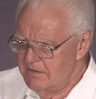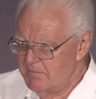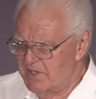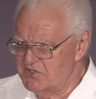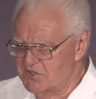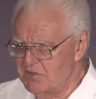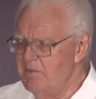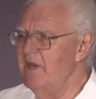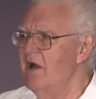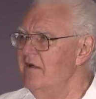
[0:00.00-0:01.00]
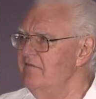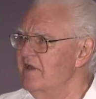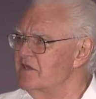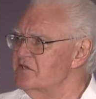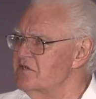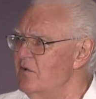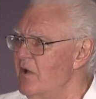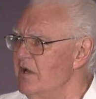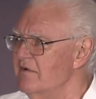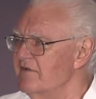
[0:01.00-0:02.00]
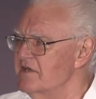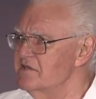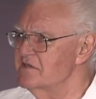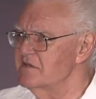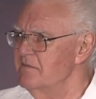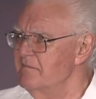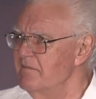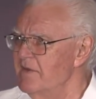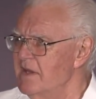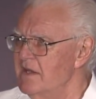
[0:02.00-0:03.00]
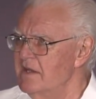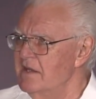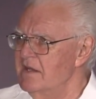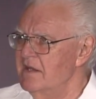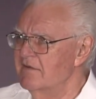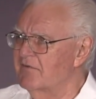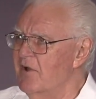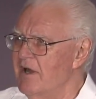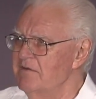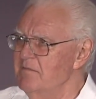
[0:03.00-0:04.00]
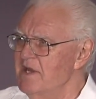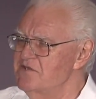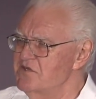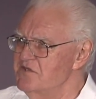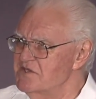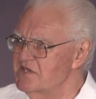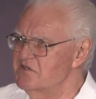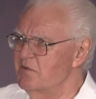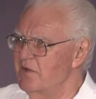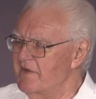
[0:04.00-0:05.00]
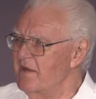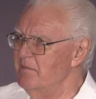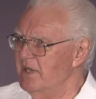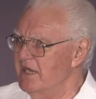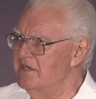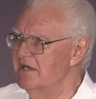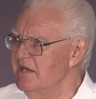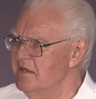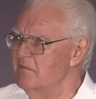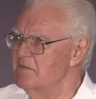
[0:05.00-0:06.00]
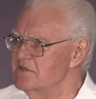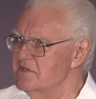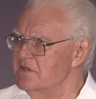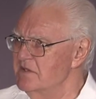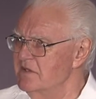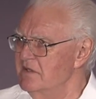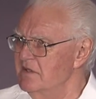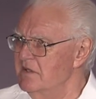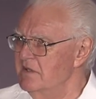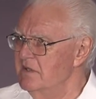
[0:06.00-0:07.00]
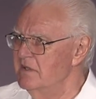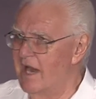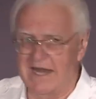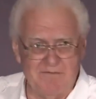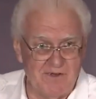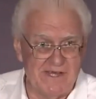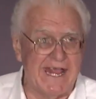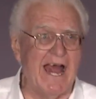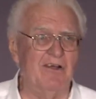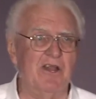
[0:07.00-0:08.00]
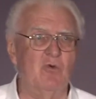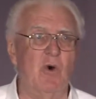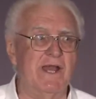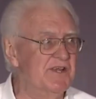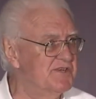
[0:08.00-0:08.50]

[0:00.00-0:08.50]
But it should be obvious to all of us if God mentions Israel that many times, not even counting what he